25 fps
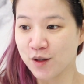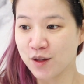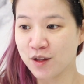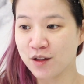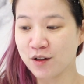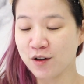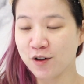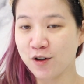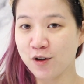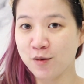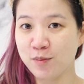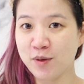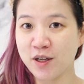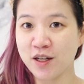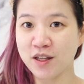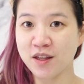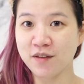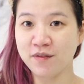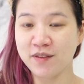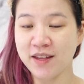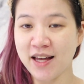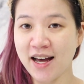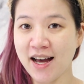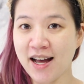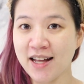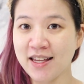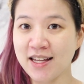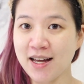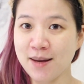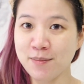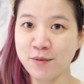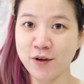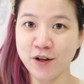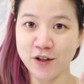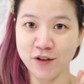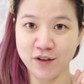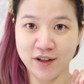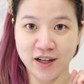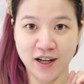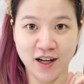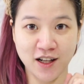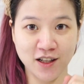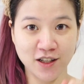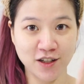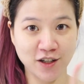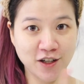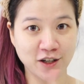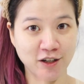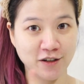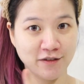So because of that, I'm going to
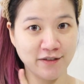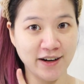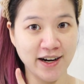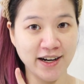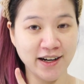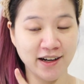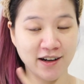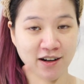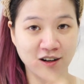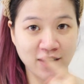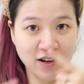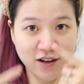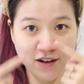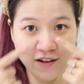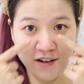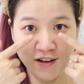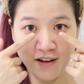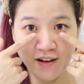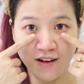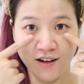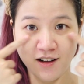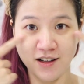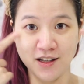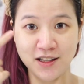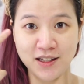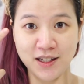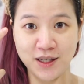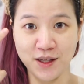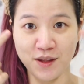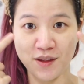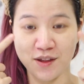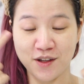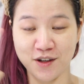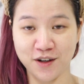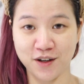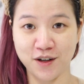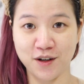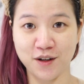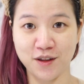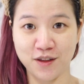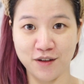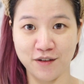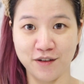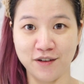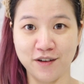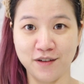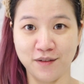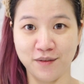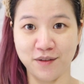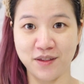color correct all these dark
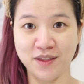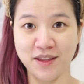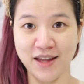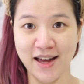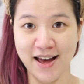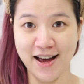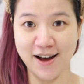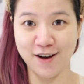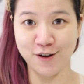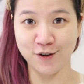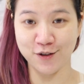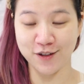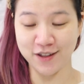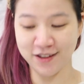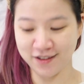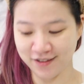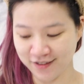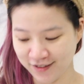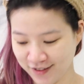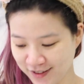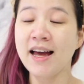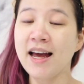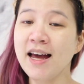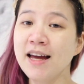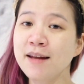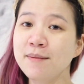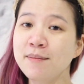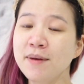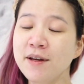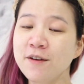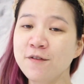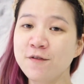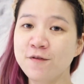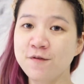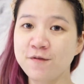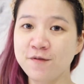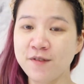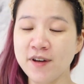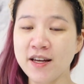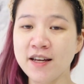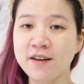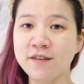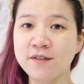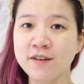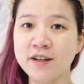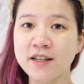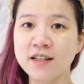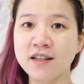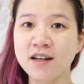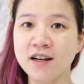circles out. And my
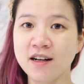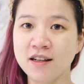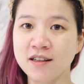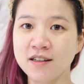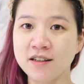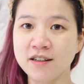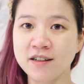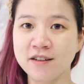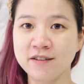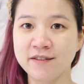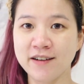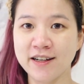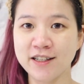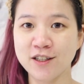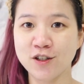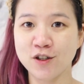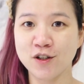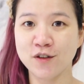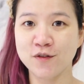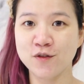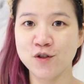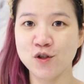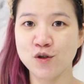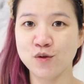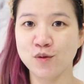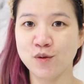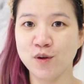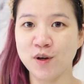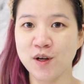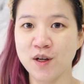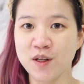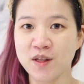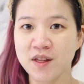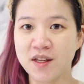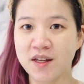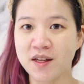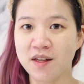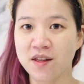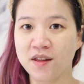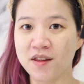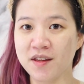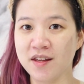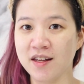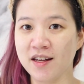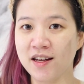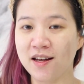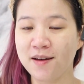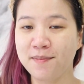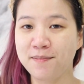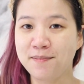favorite color corrector of choice is
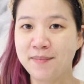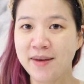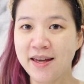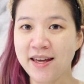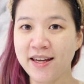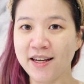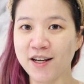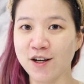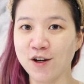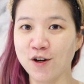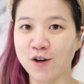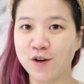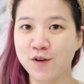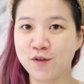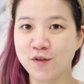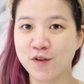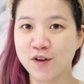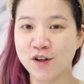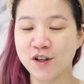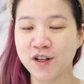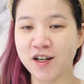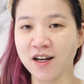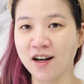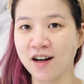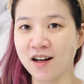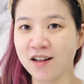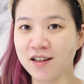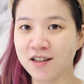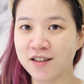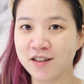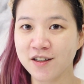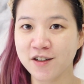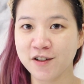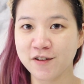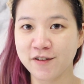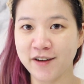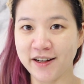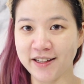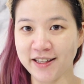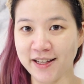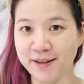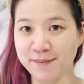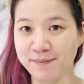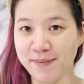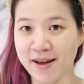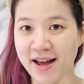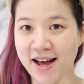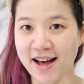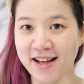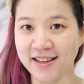the Makeover color
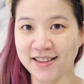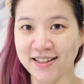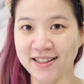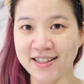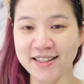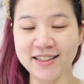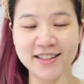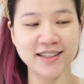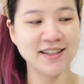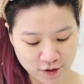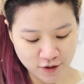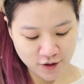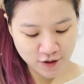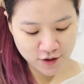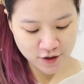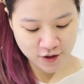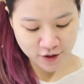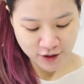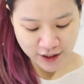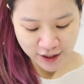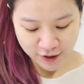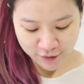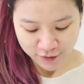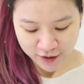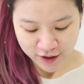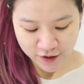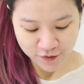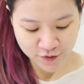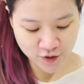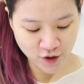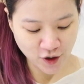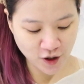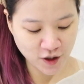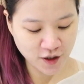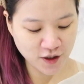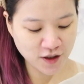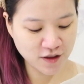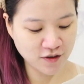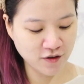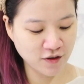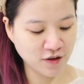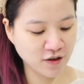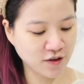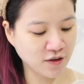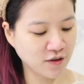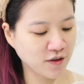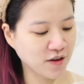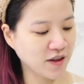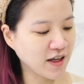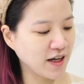correcting palette. To get rid of dark
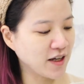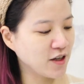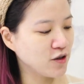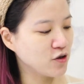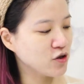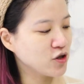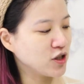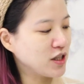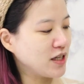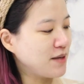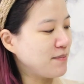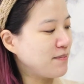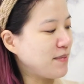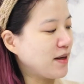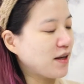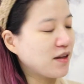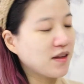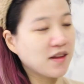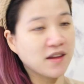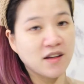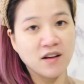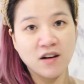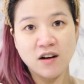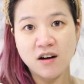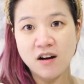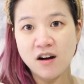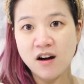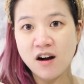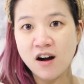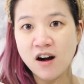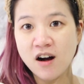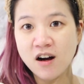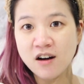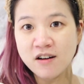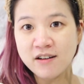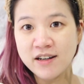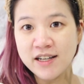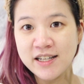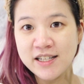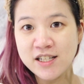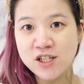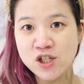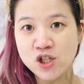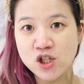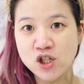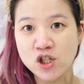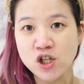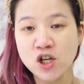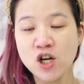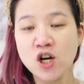circles, I usually mix the
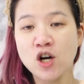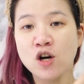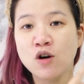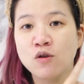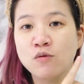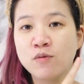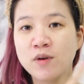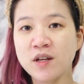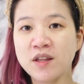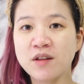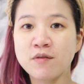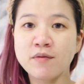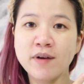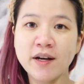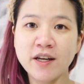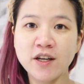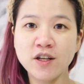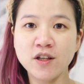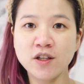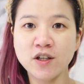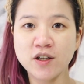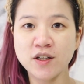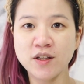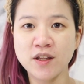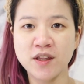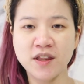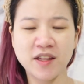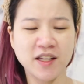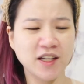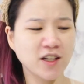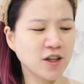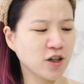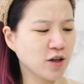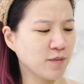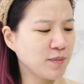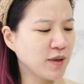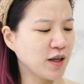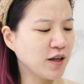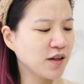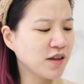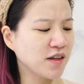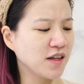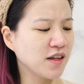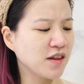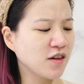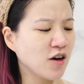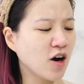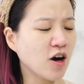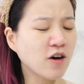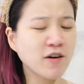orange with a regular concealer because
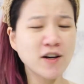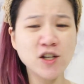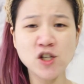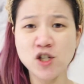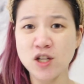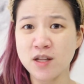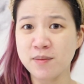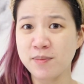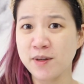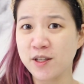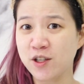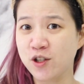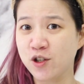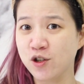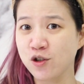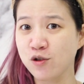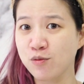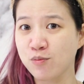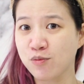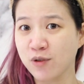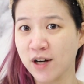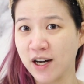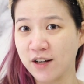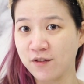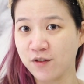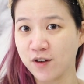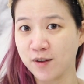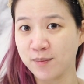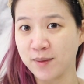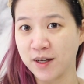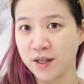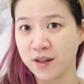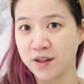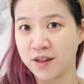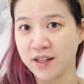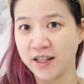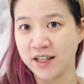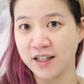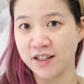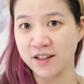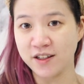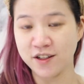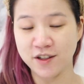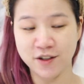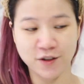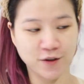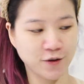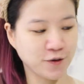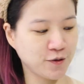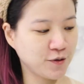this orange is a bit too bright for my skin
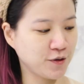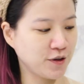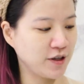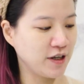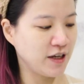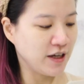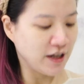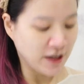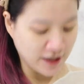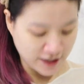tone.